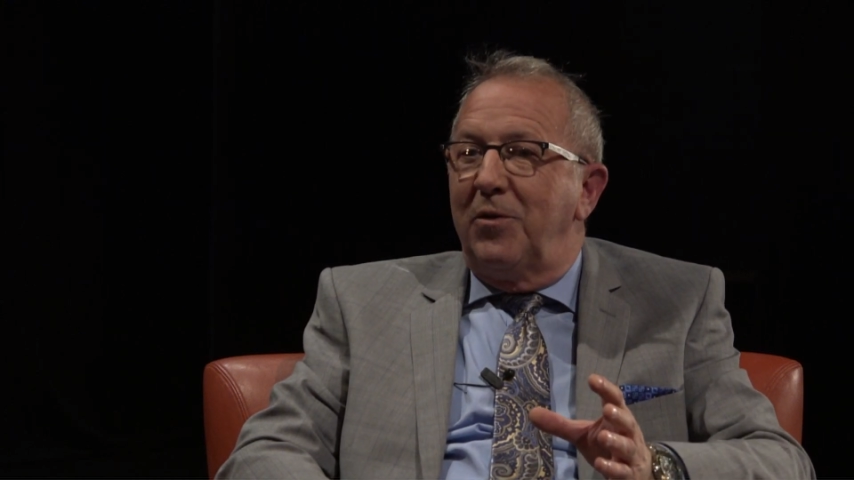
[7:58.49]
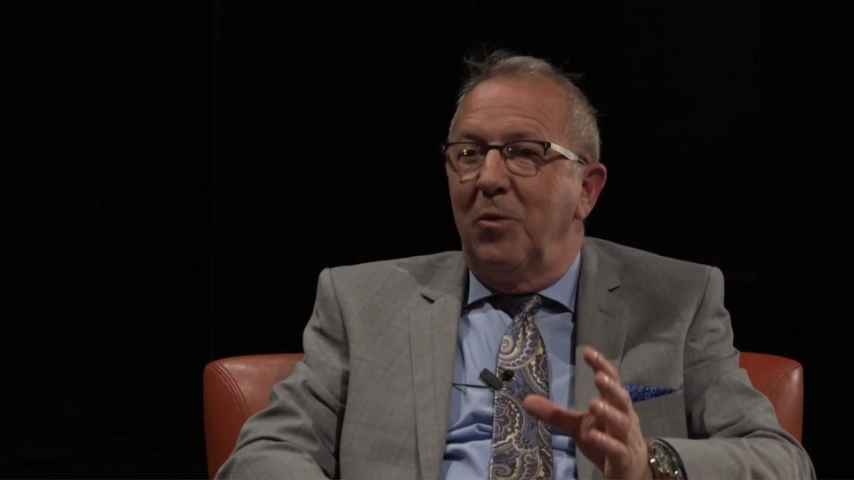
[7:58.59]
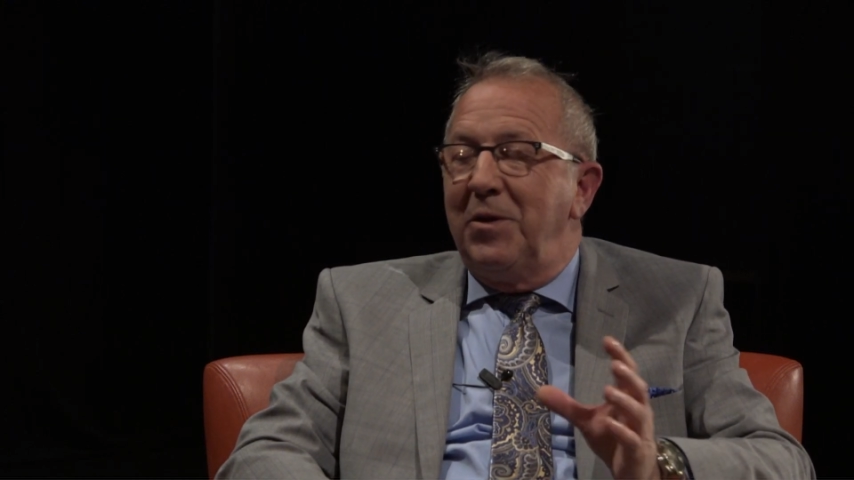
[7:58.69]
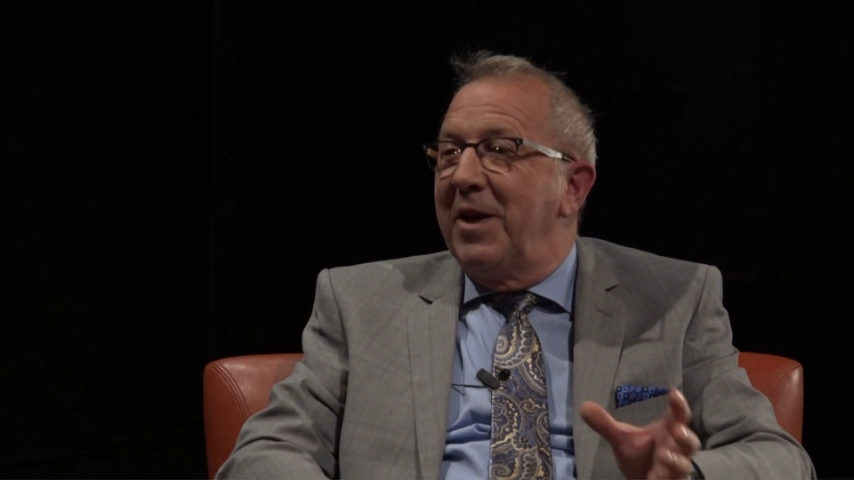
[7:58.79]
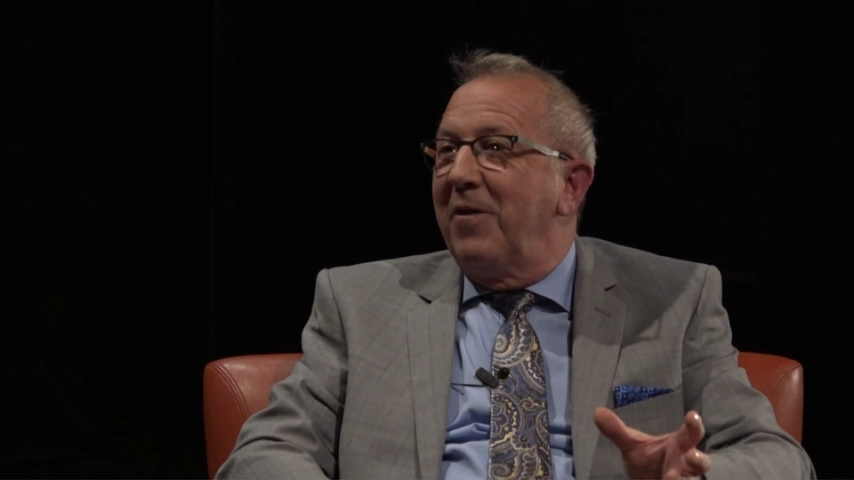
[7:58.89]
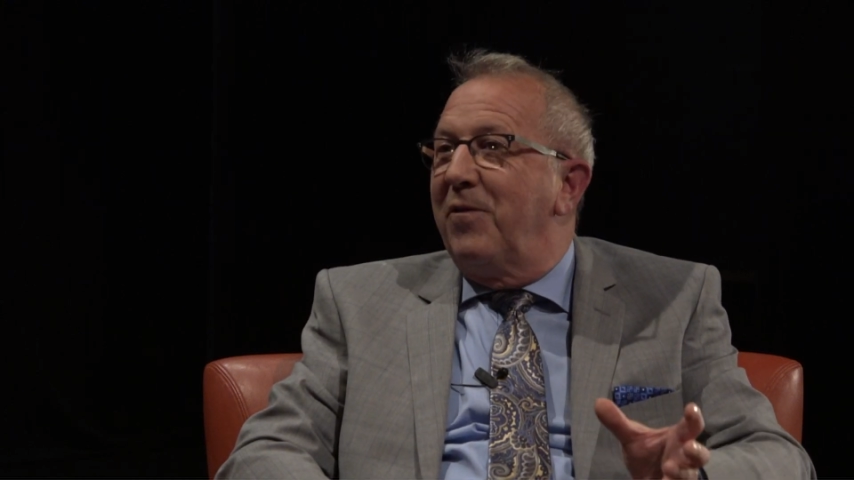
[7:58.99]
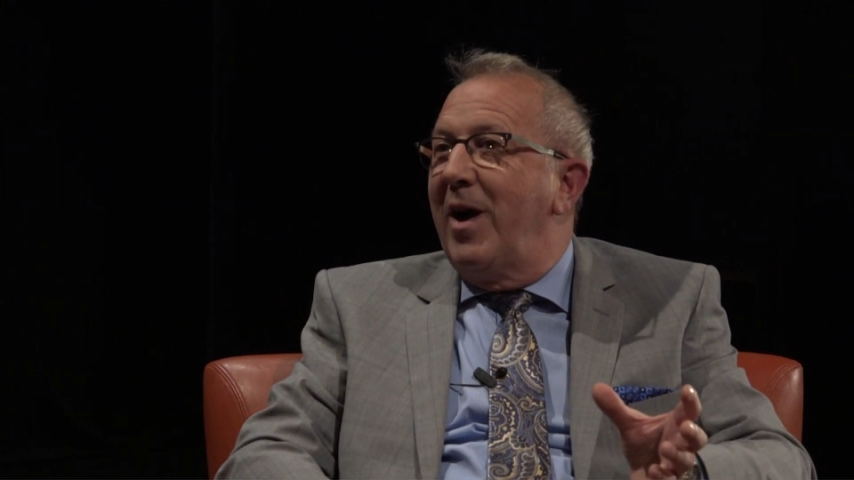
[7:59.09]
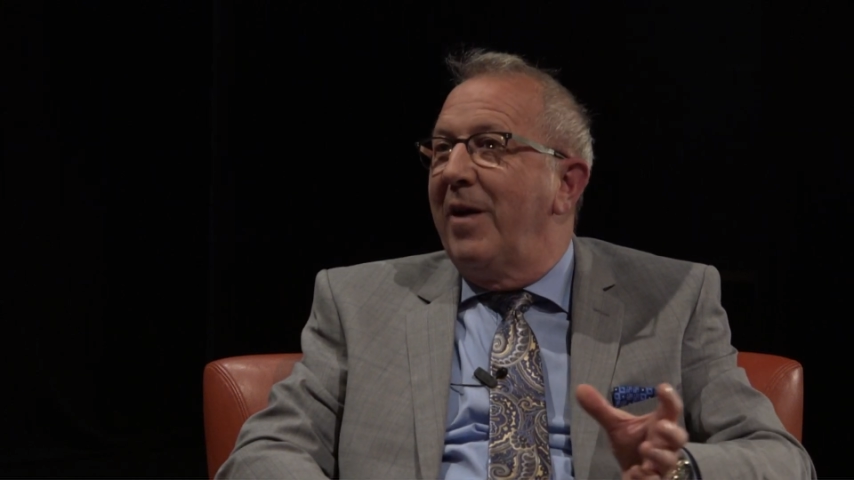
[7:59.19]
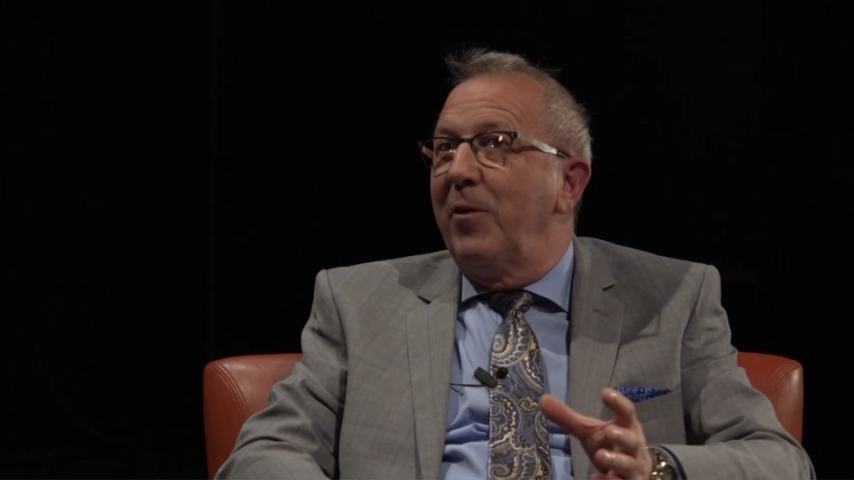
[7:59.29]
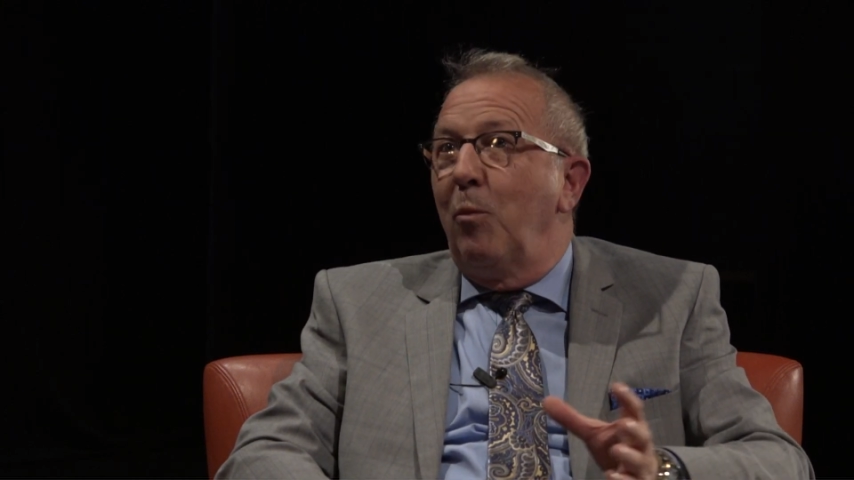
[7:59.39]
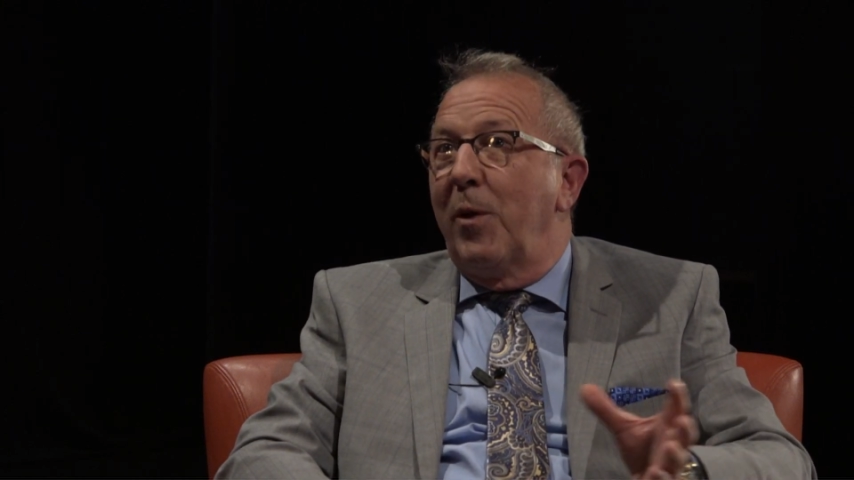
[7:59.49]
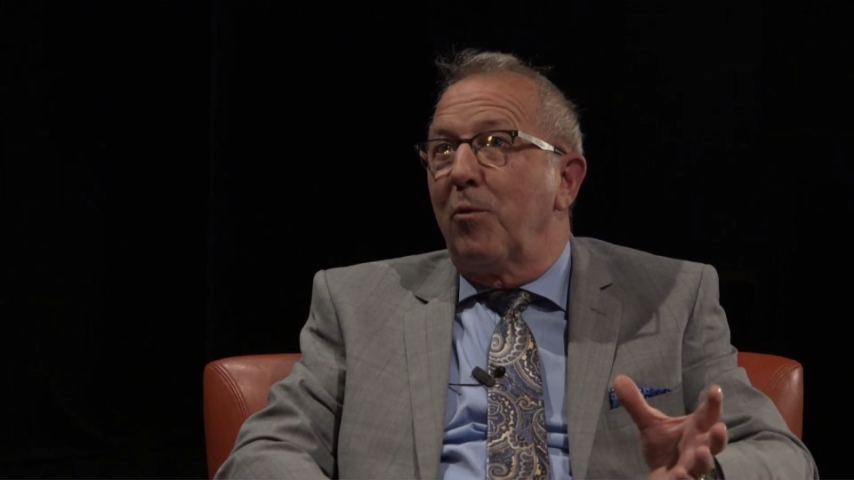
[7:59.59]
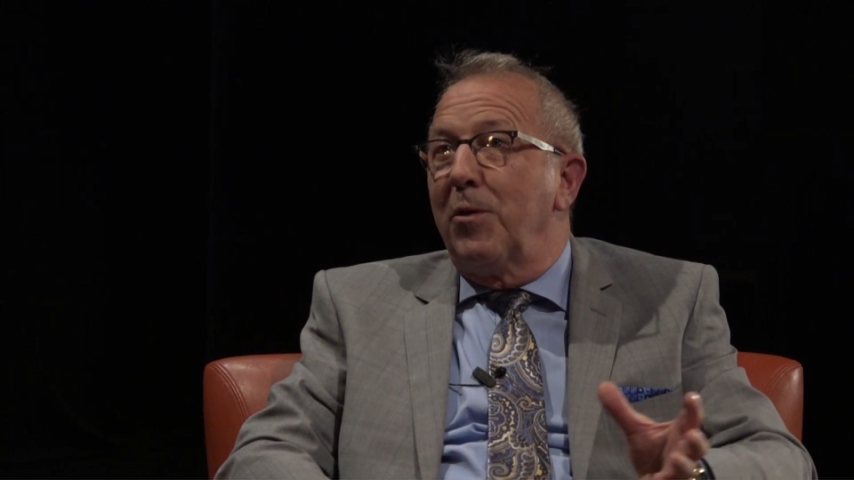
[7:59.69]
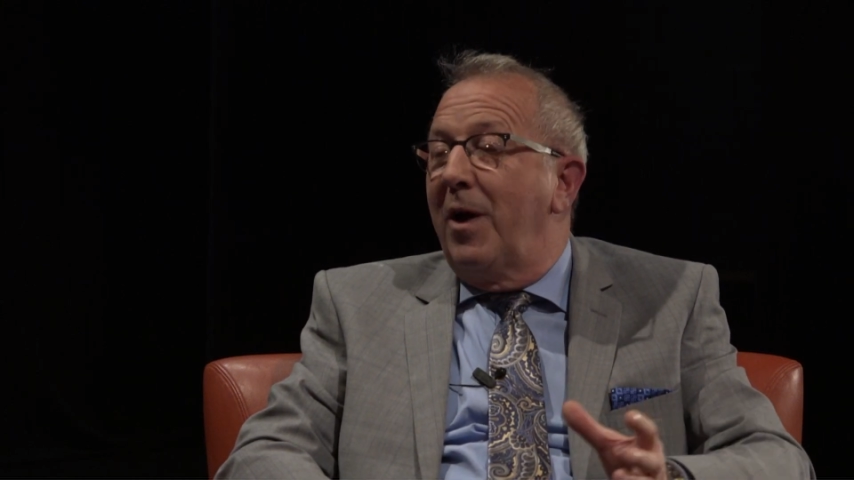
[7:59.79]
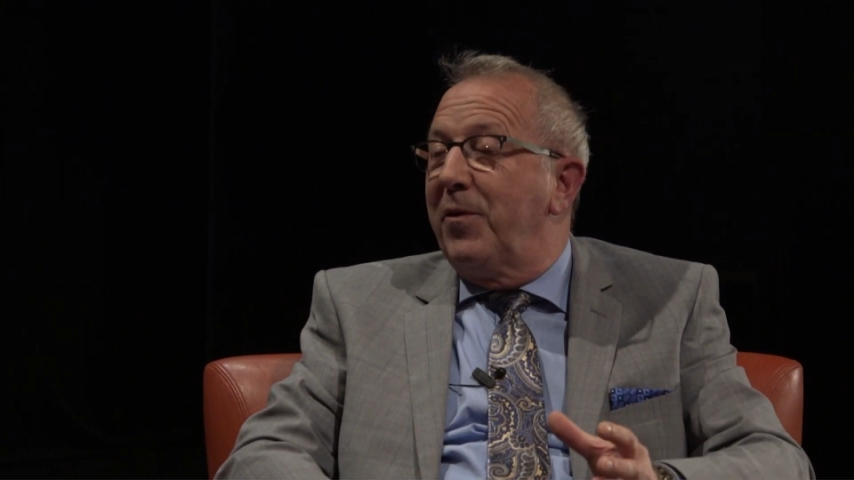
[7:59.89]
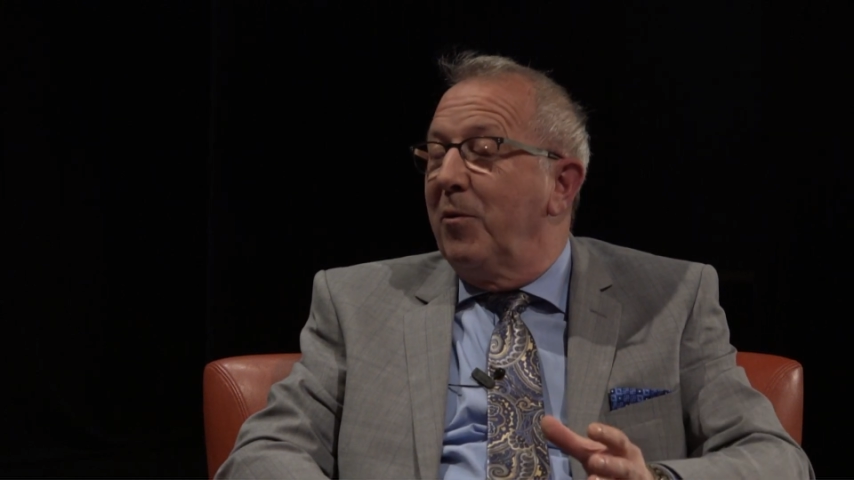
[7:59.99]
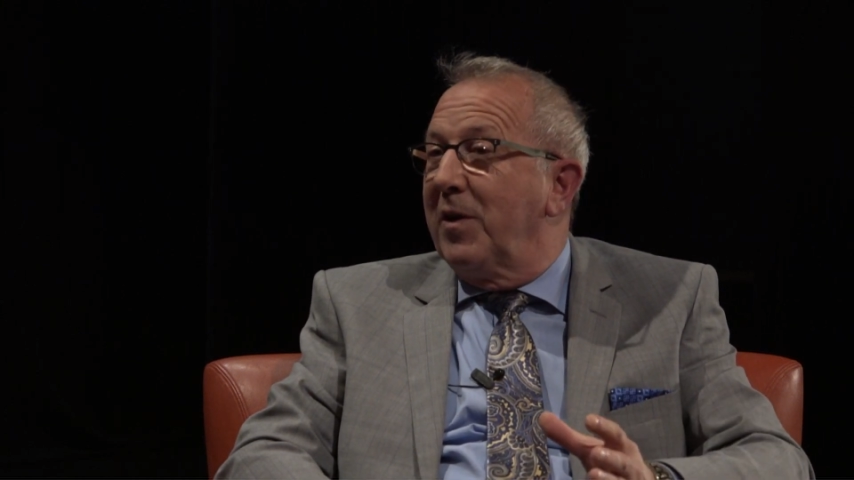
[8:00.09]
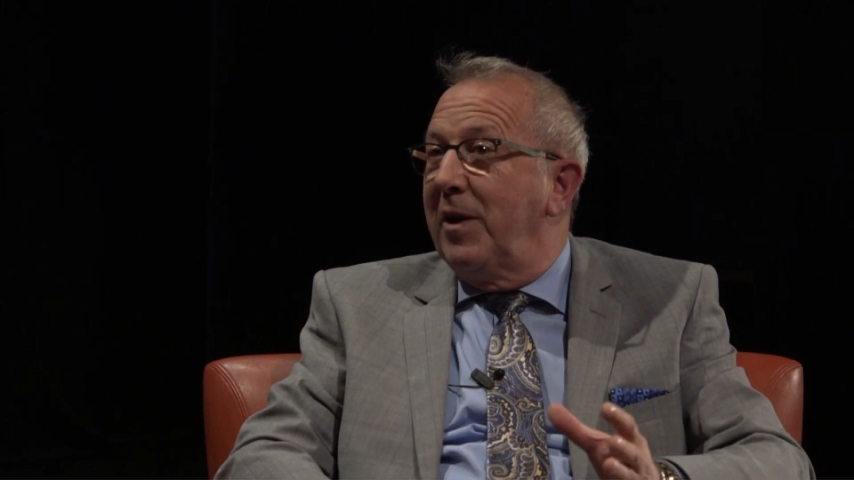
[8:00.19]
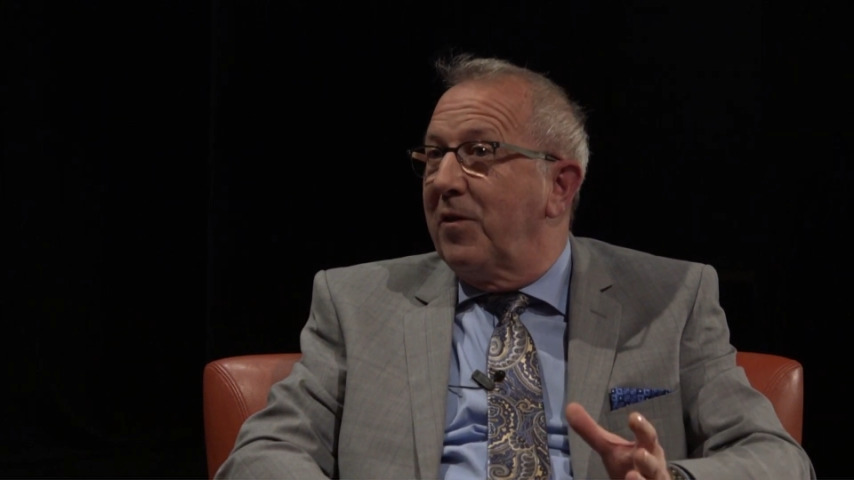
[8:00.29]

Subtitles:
identify whether or not there's any